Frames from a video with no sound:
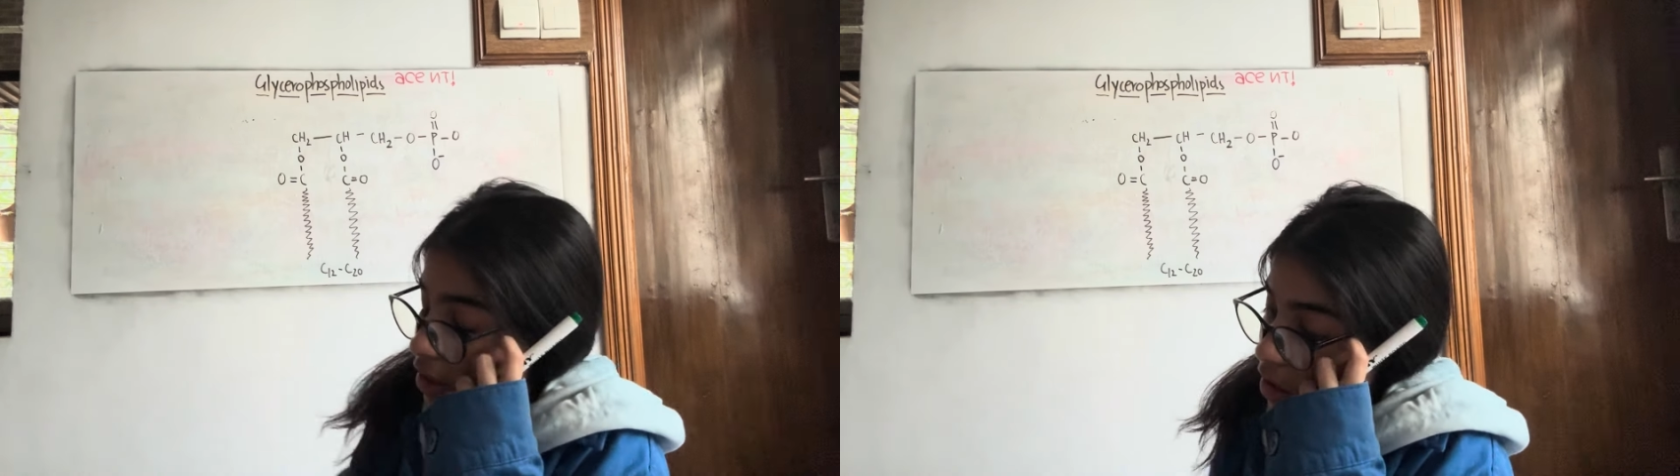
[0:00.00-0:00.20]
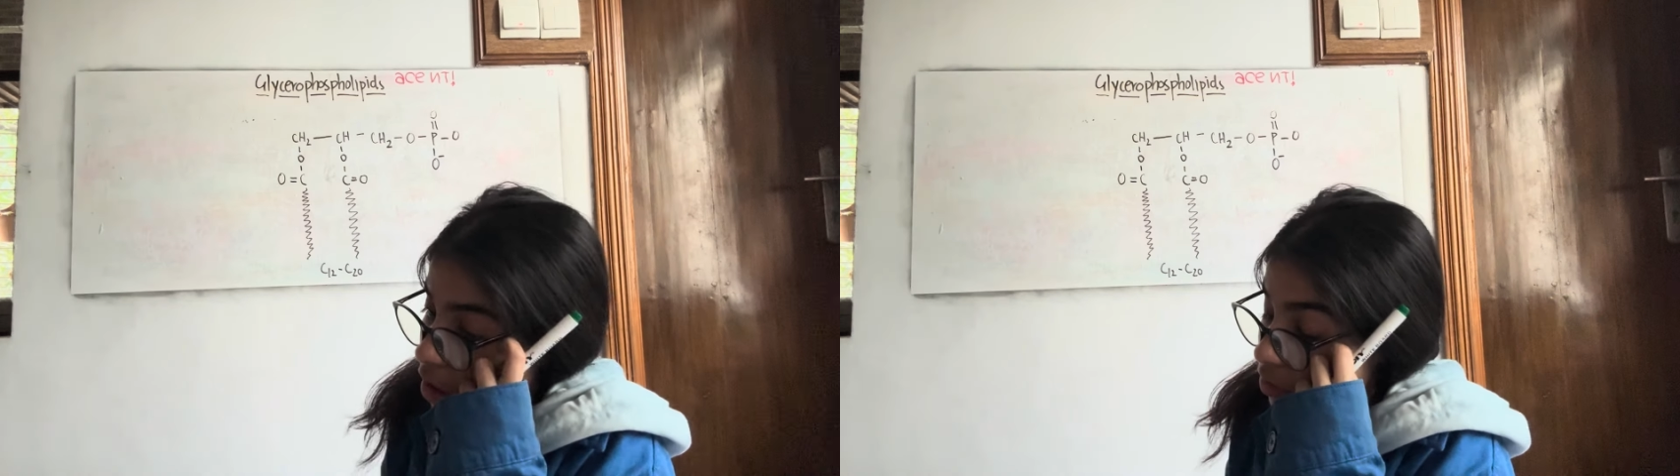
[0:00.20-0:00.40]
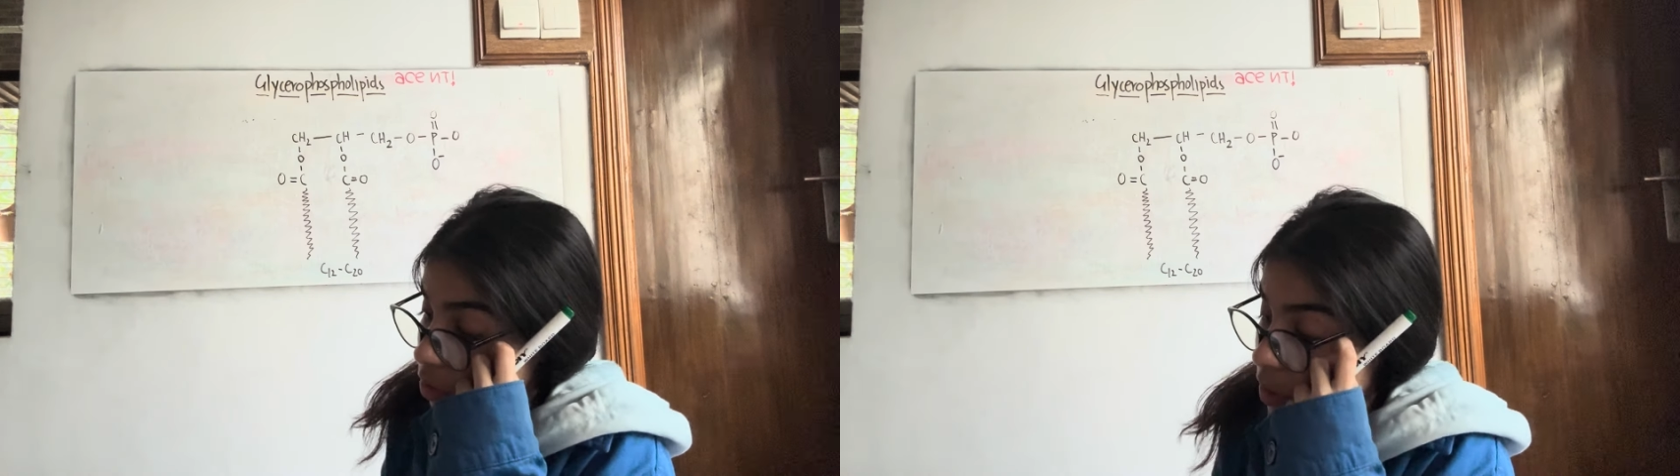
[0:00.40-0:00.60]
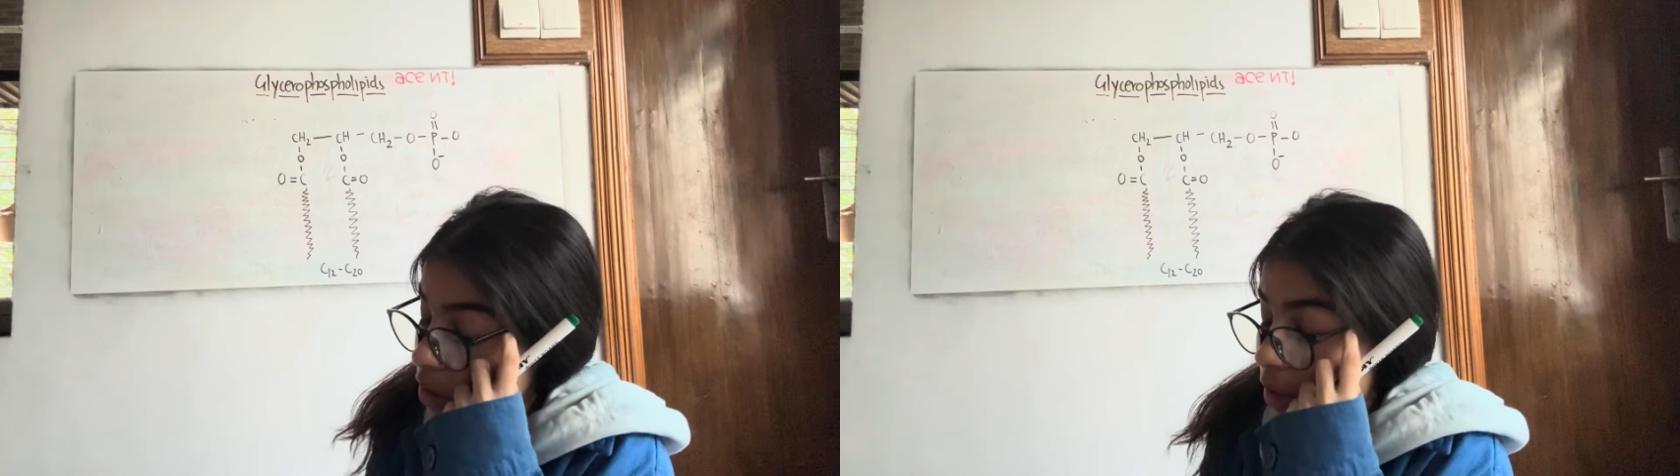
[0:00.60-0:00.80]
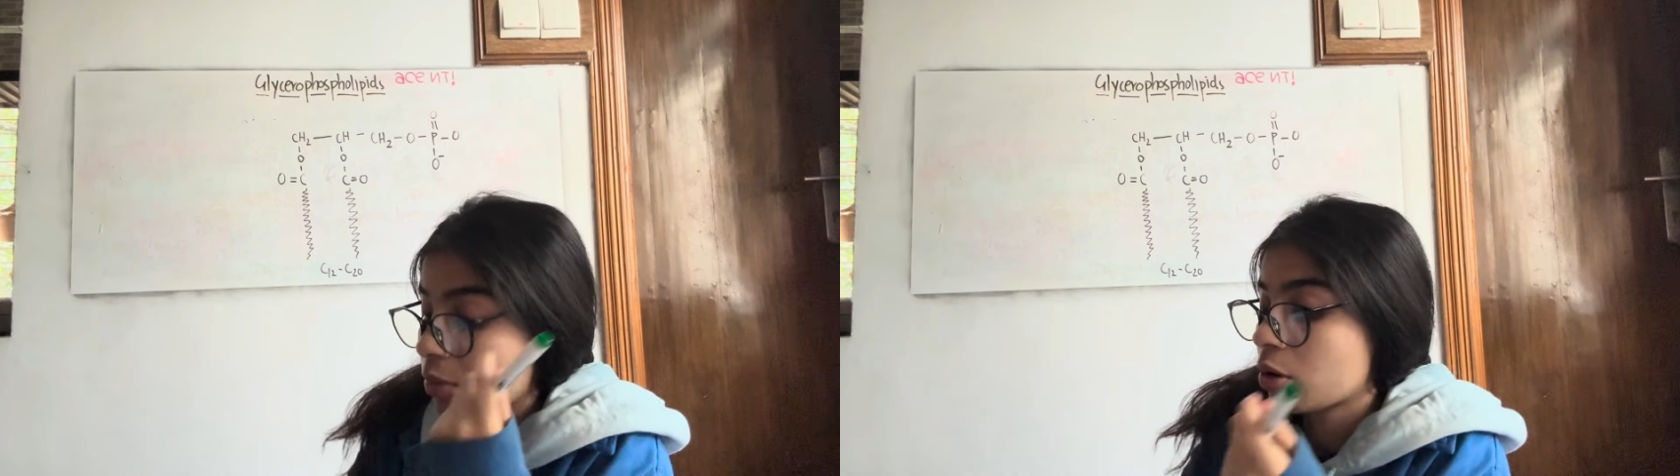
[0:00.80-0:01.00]
sulfur with
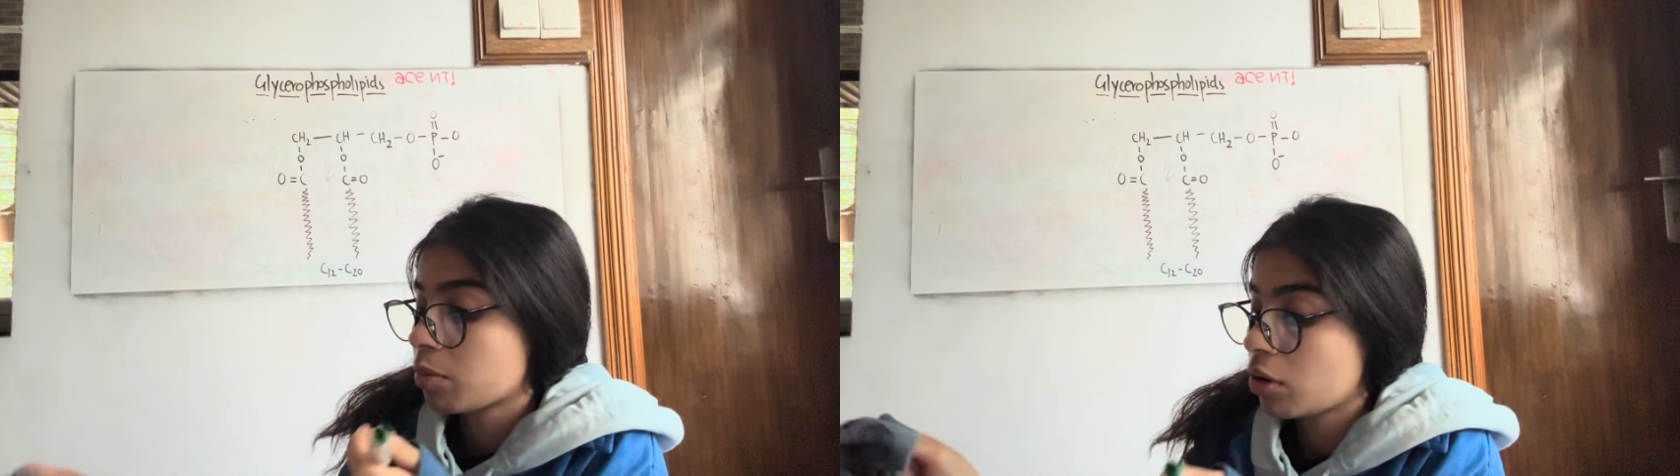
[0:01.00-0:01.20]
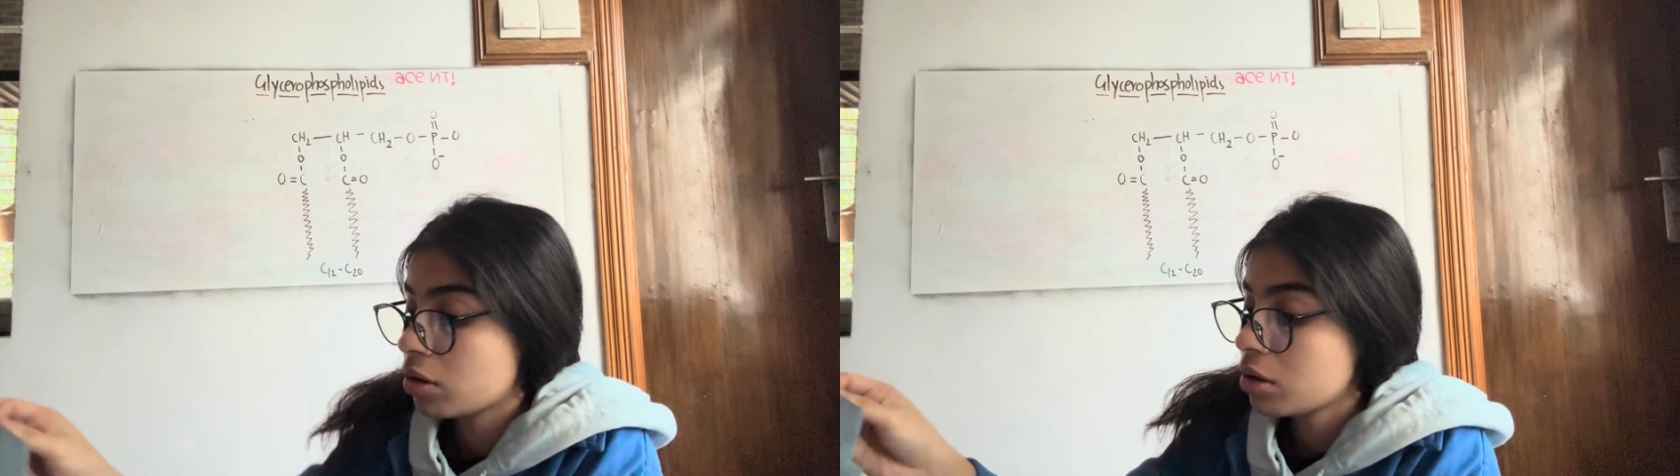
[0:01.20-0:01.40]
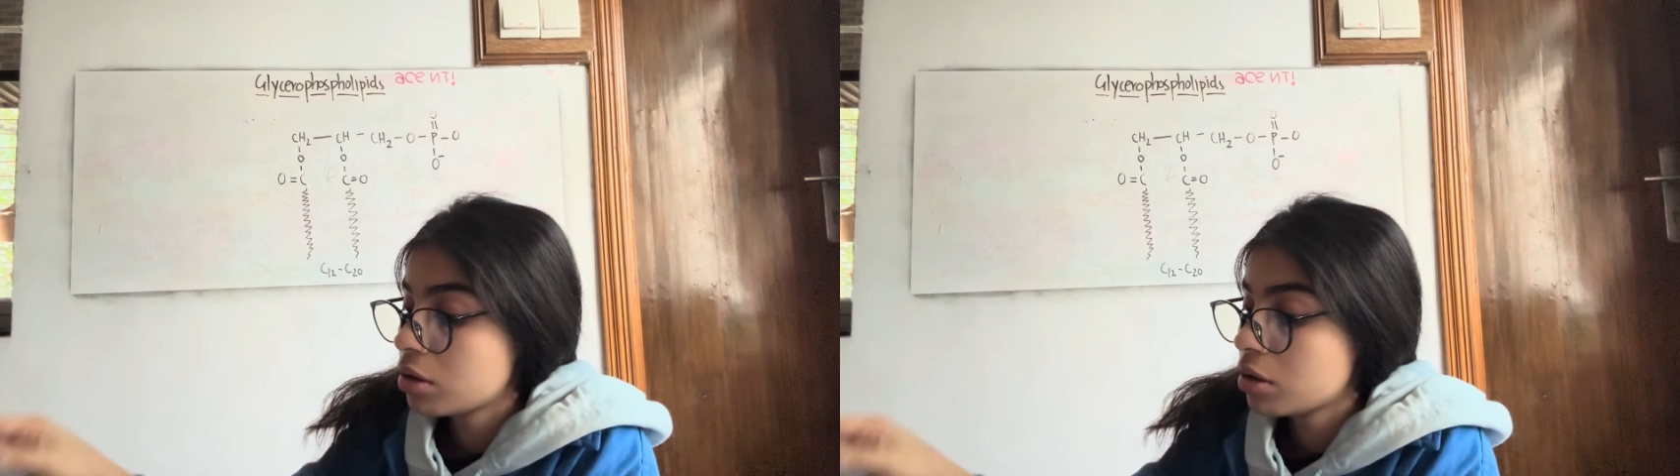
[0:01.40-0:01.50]
like purple.